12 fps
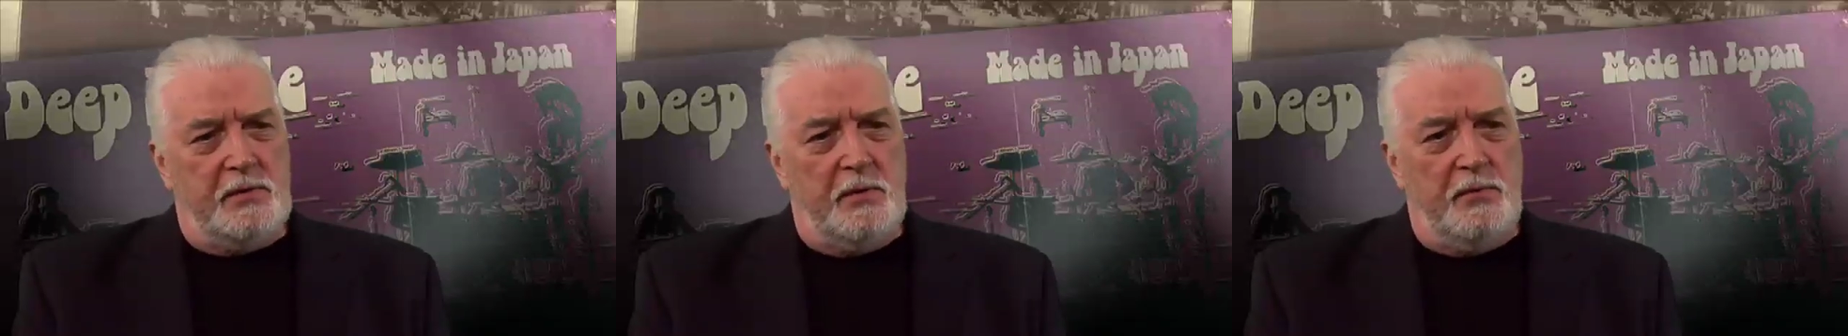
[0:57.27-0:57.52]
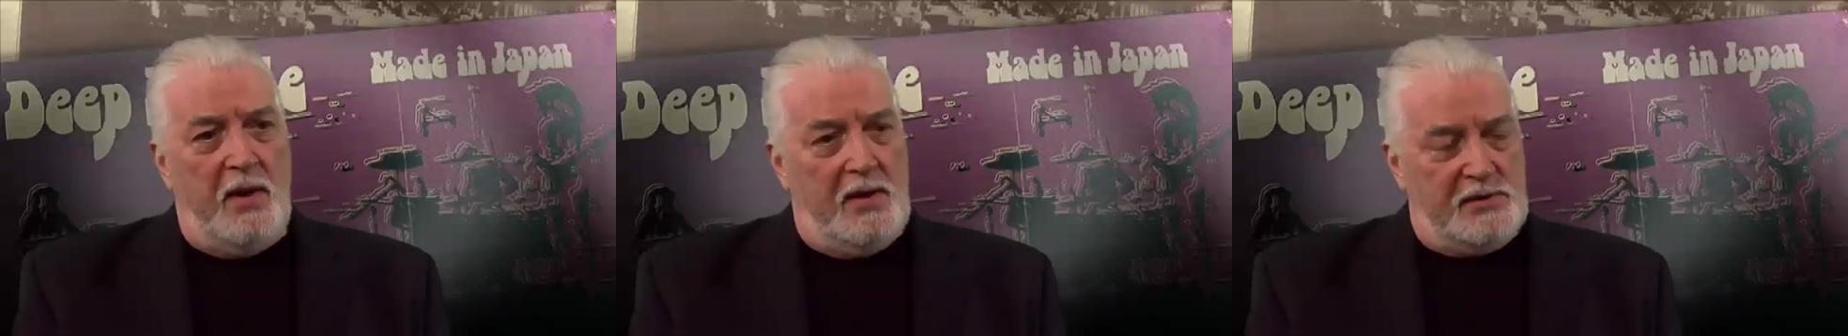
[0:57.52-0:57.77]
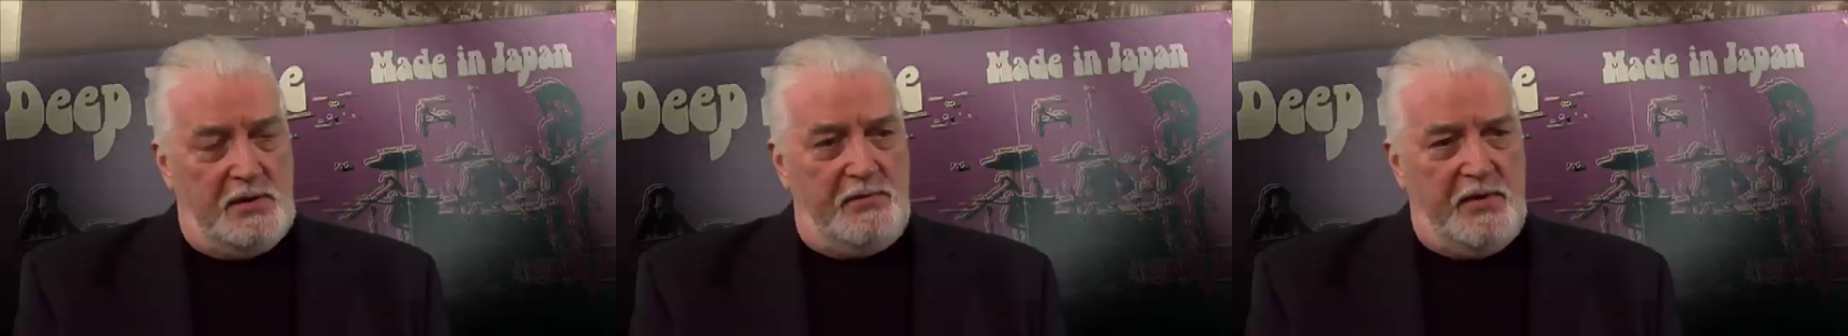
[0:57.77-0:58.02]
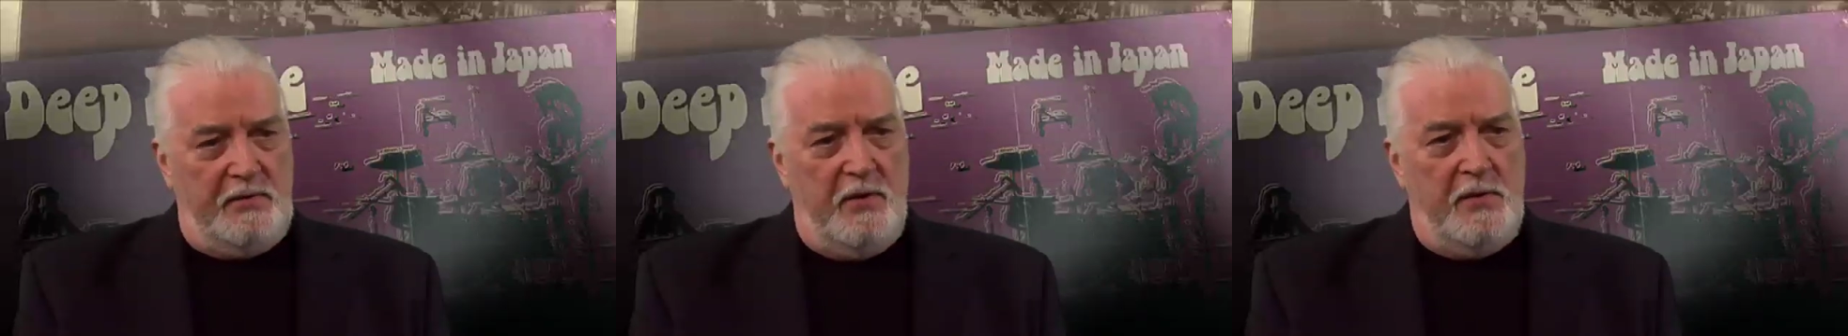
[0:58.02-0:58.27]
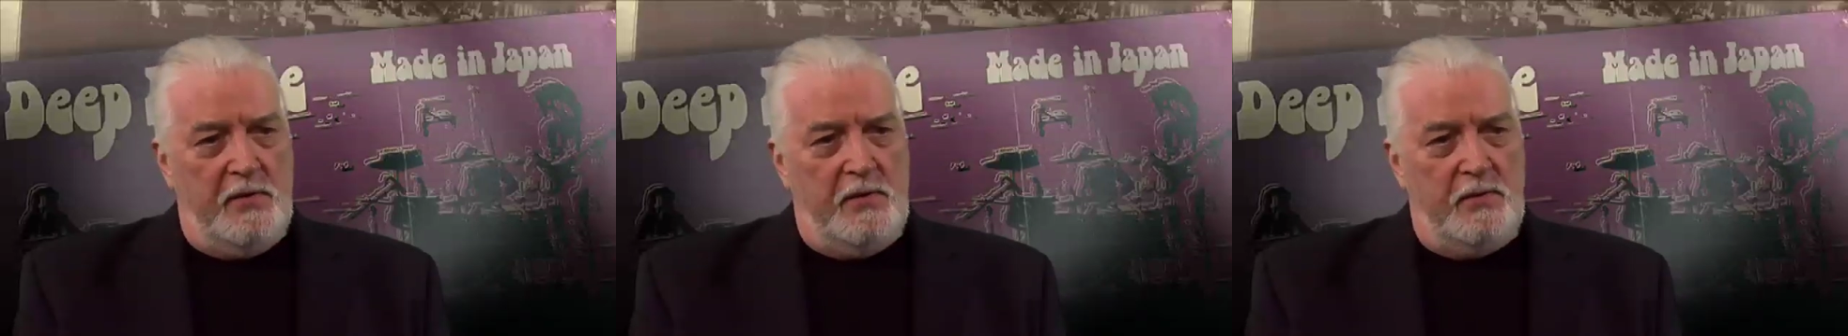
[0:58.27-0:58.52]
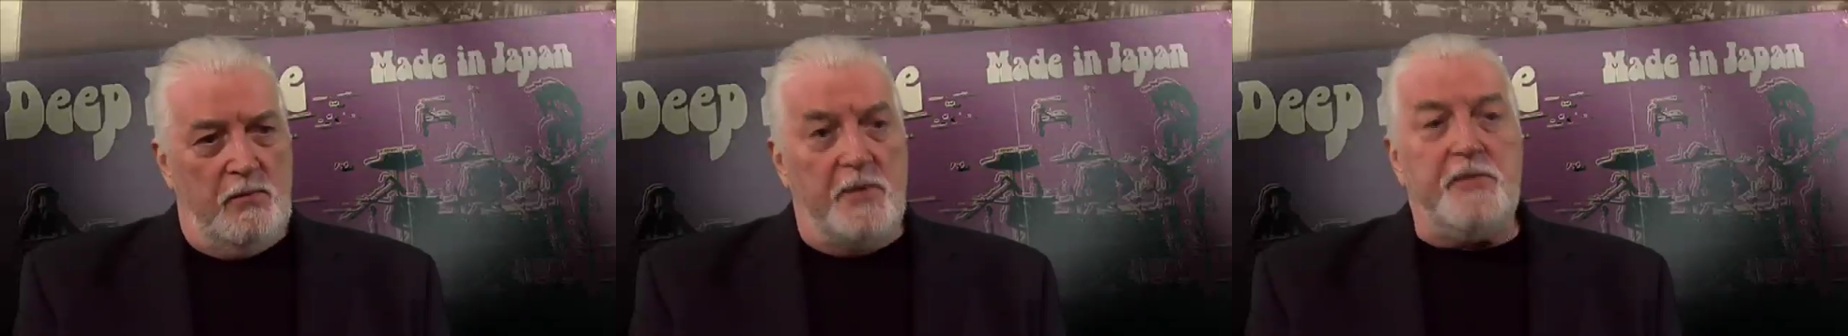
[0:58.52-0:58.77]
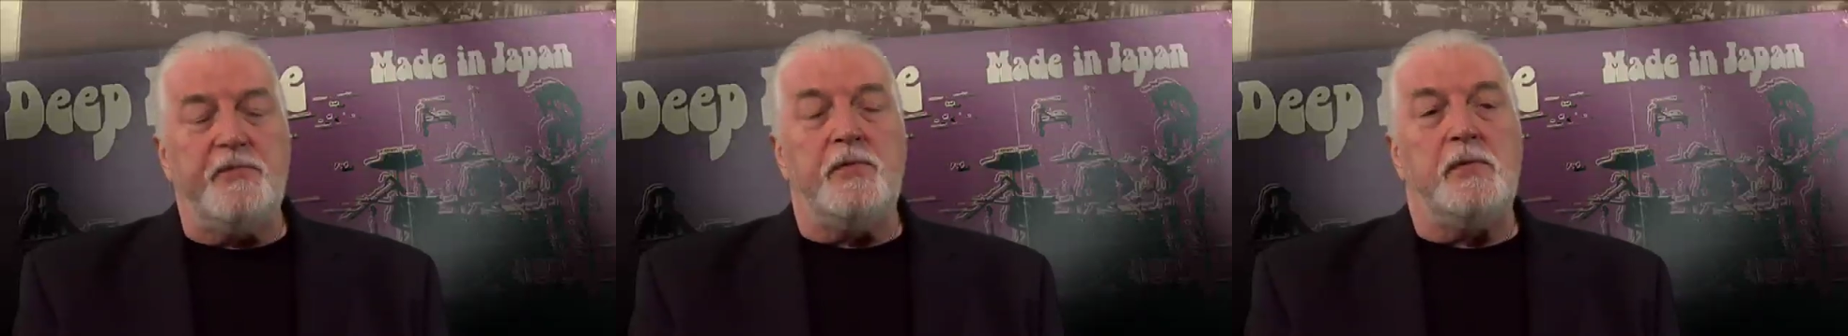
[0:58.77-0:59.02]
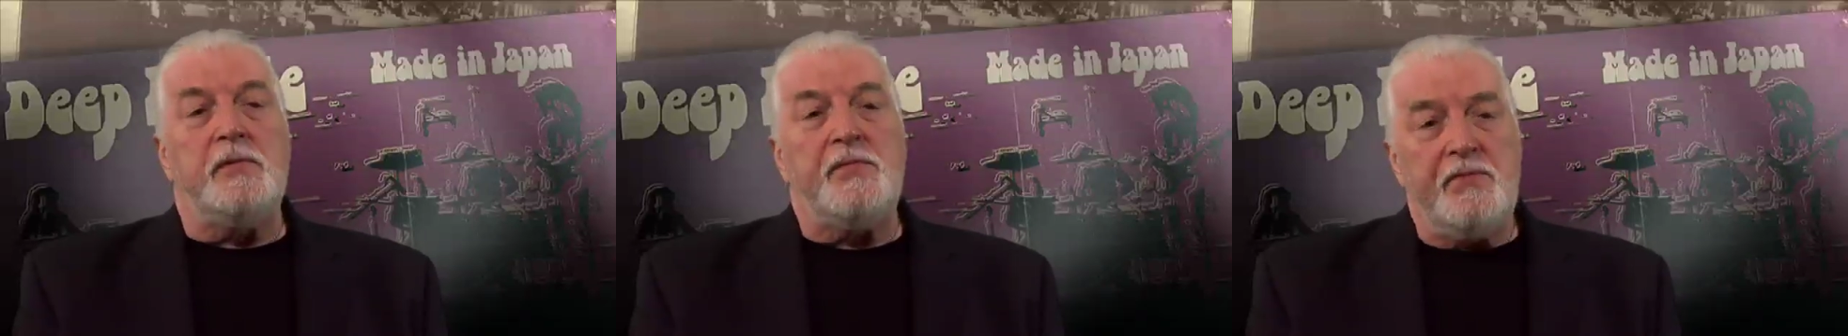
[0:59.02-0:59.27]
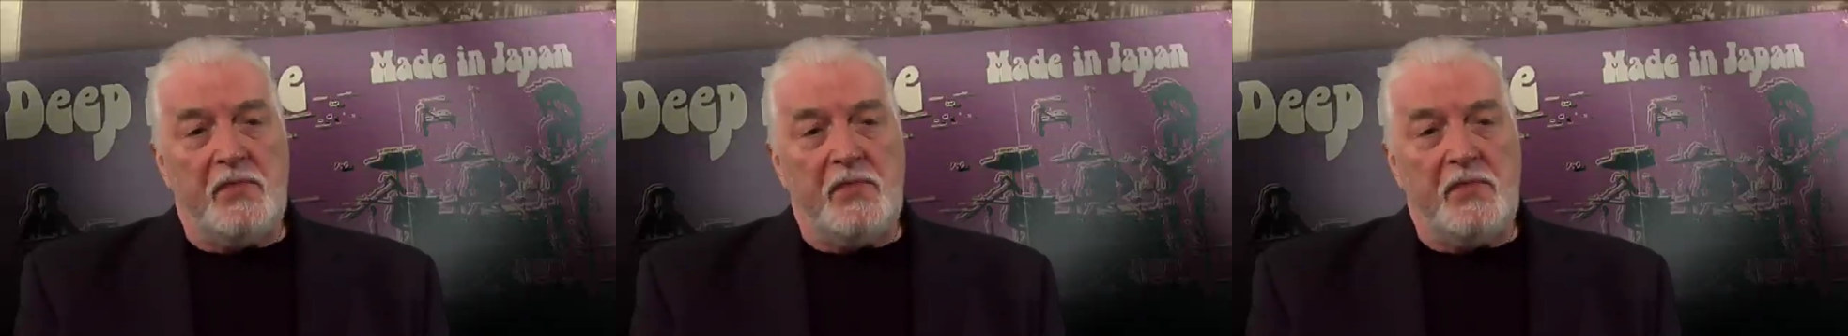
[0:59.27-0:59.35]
that we had something rather wonderful.